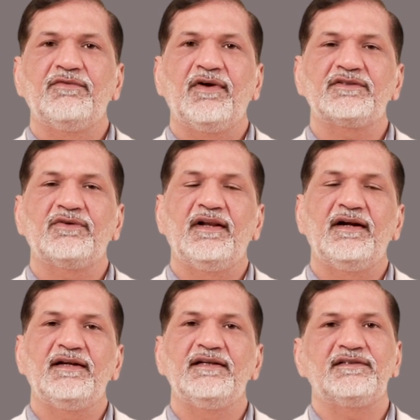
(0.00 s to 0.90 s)
and
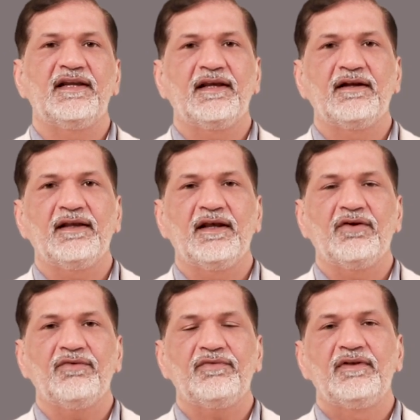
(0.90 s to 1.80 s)
vascularity is taken
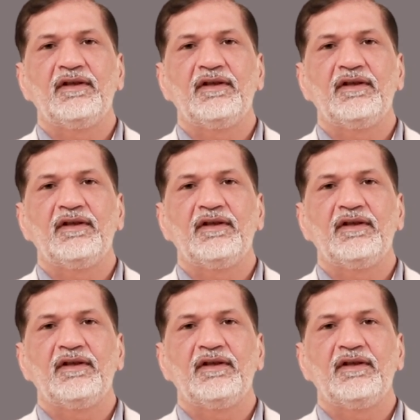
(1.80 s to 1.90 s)
care of.